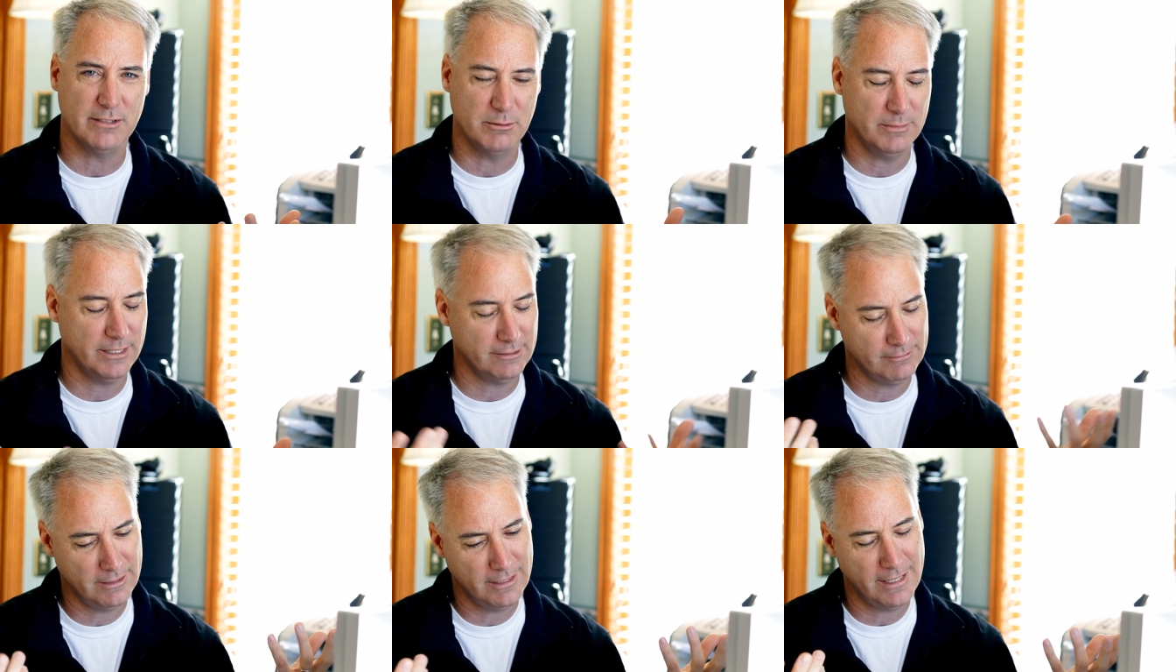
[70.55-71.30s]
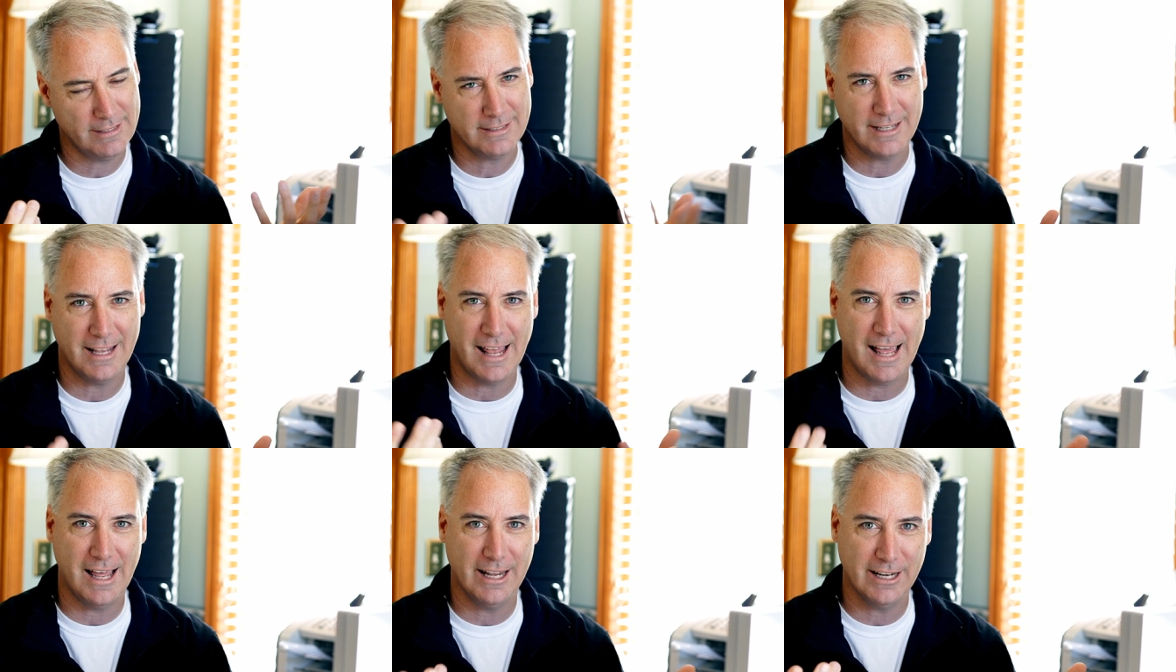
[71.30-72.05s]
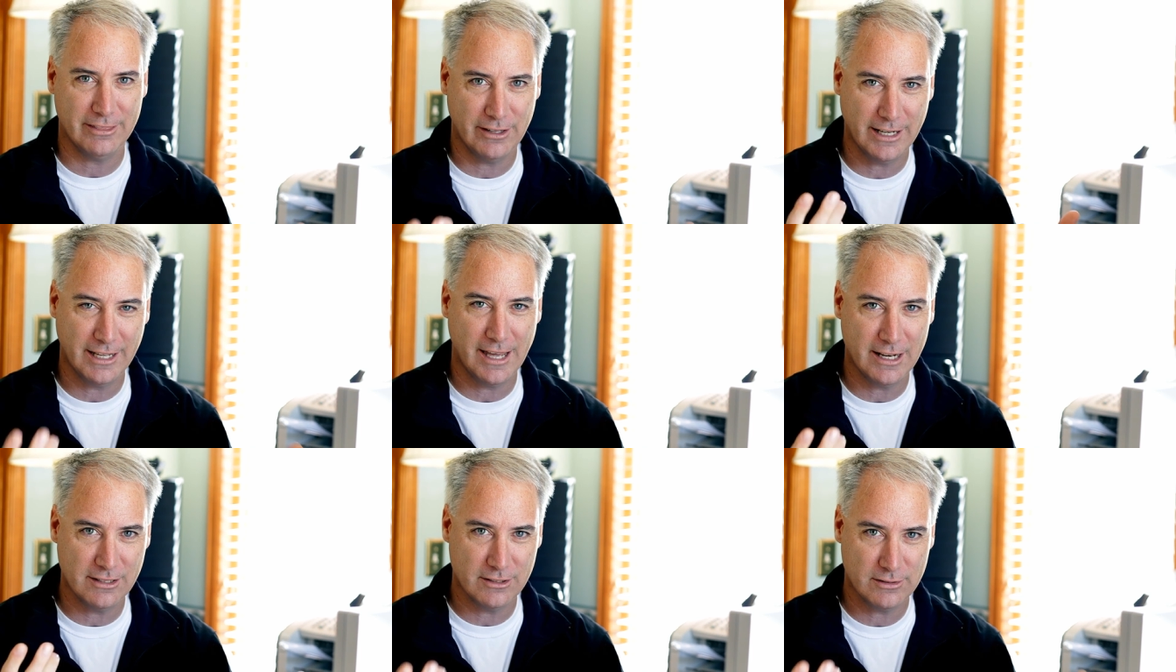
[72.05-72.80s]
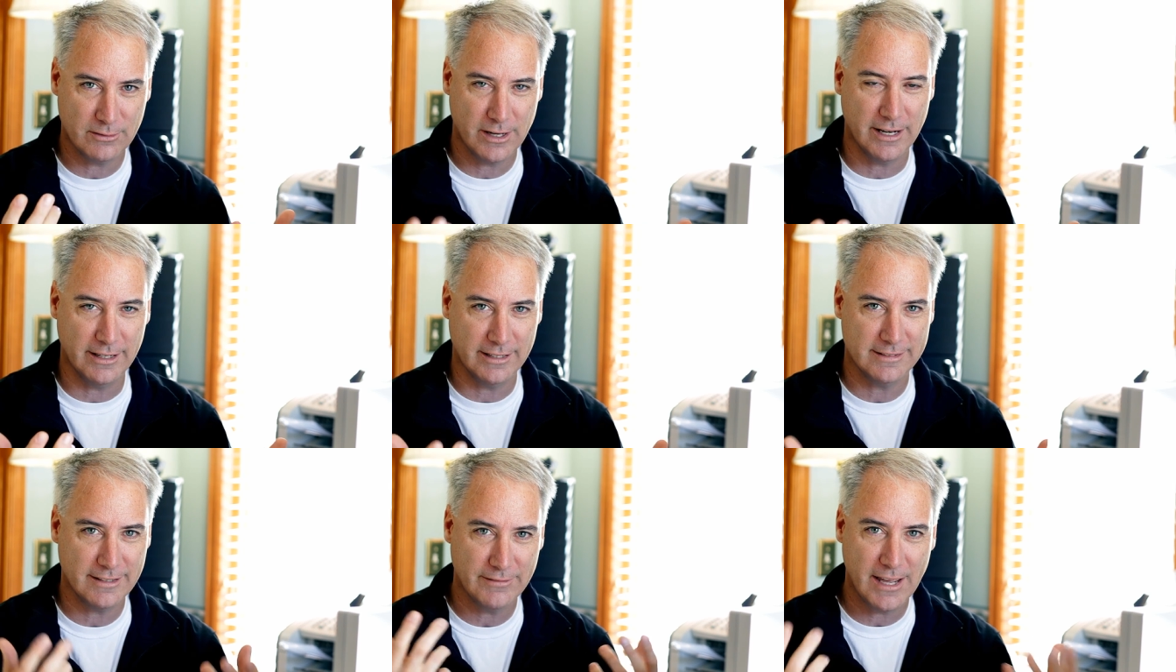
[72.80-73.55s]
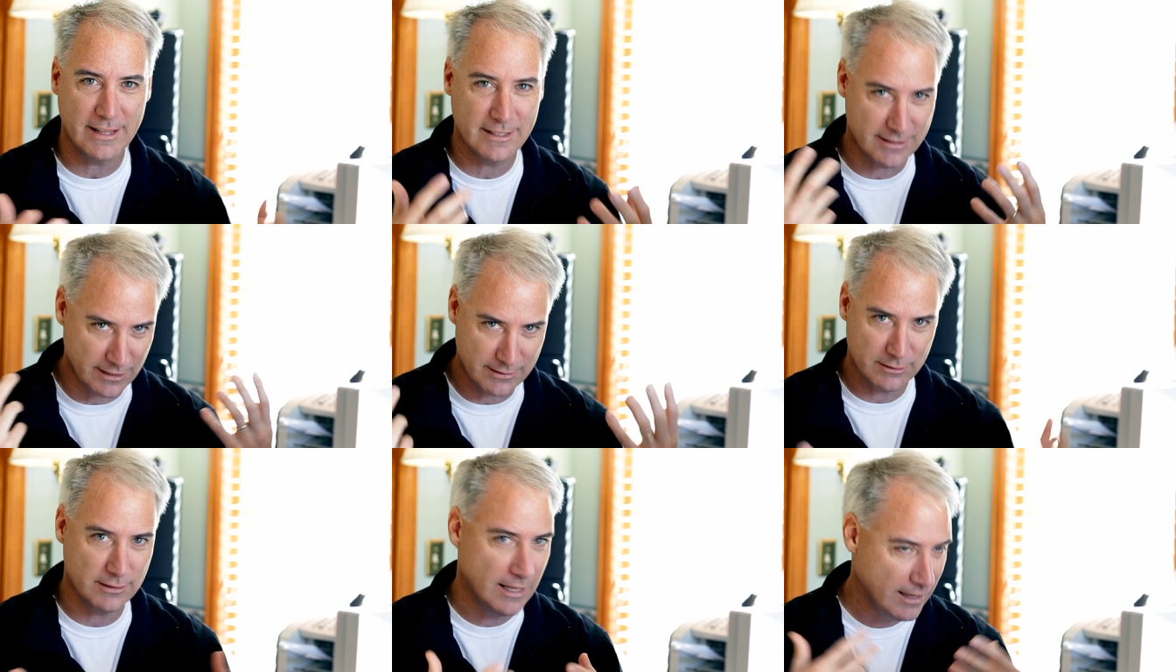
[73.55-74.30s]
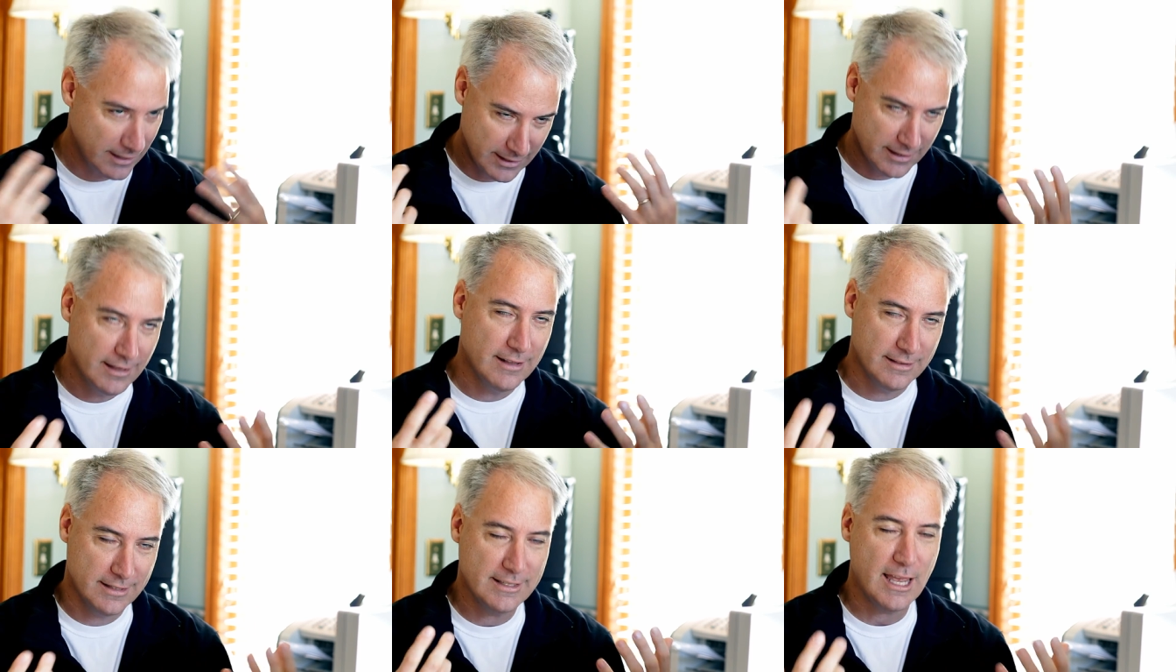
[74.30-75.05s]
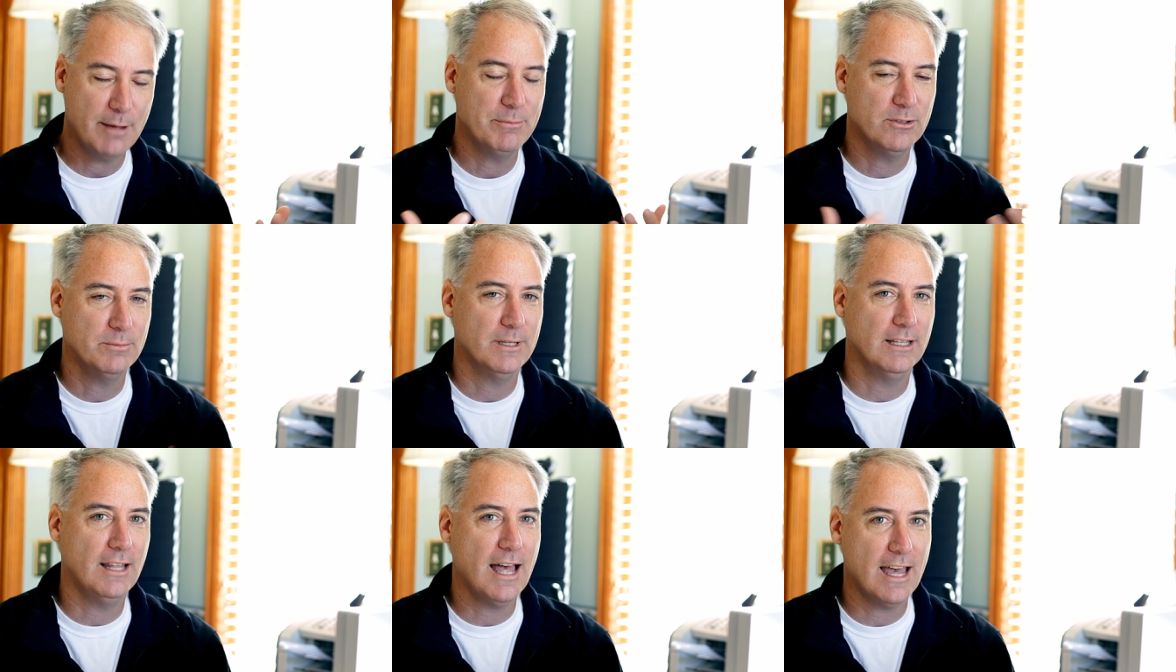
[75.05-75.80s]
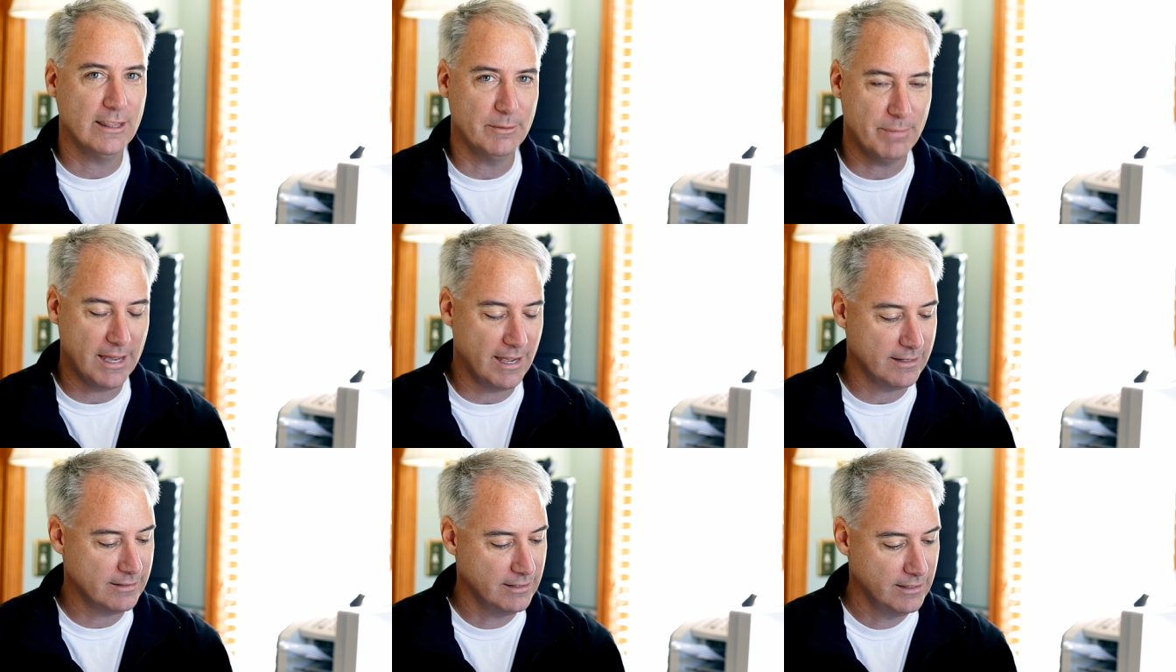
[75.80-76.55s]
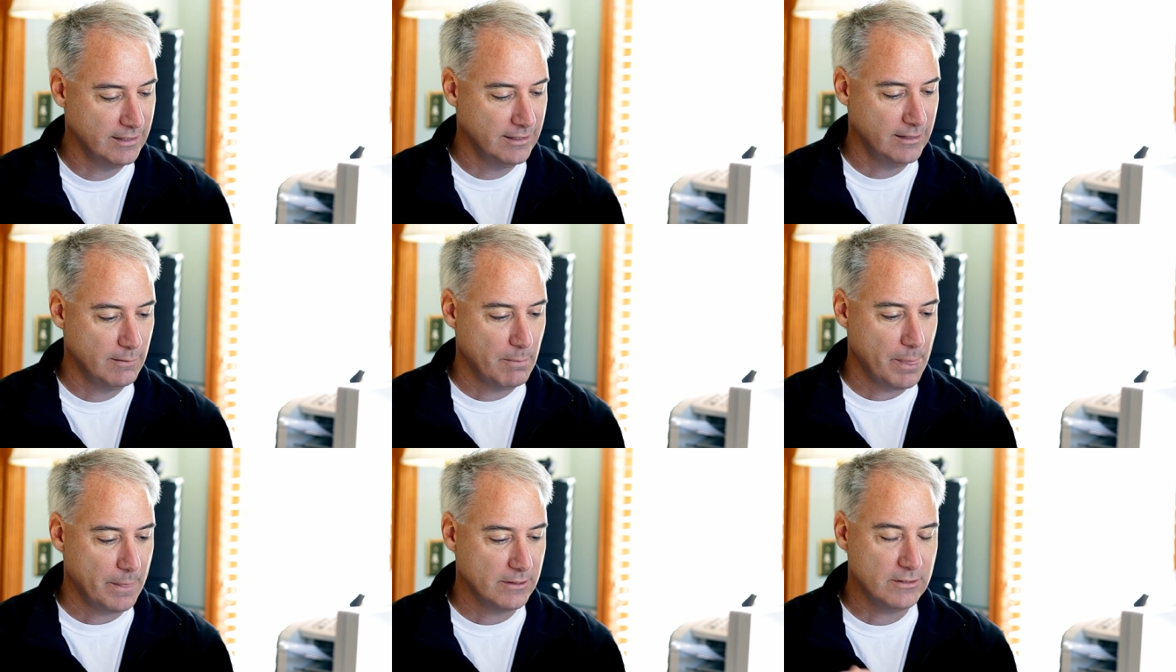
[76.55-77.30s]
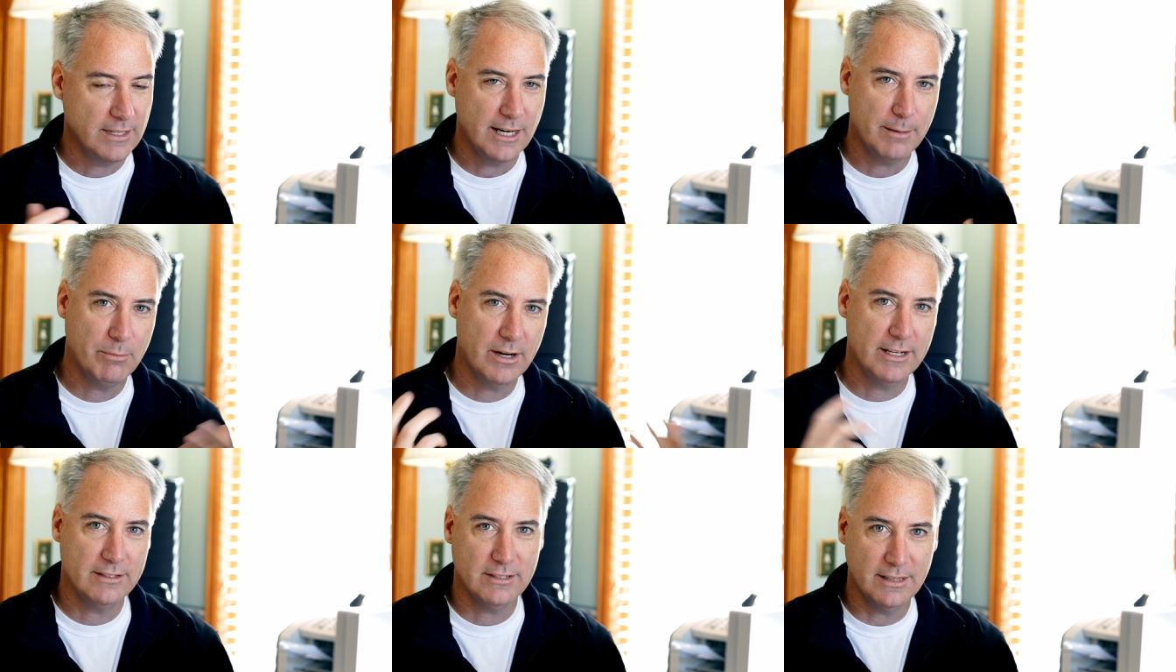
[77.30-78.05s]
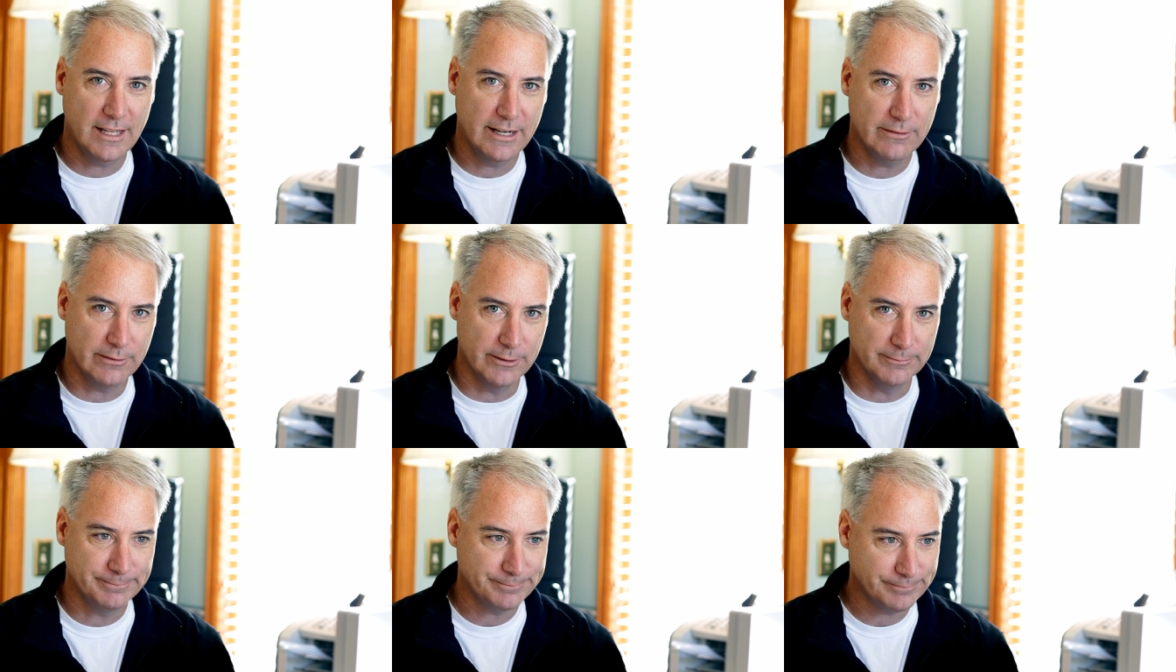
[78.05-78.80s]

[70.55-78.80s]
And I'm like, well, that's kind of odd. I thought I got it just right, because I've had this happen to me a lot in the past. So then I brought into Lightroom,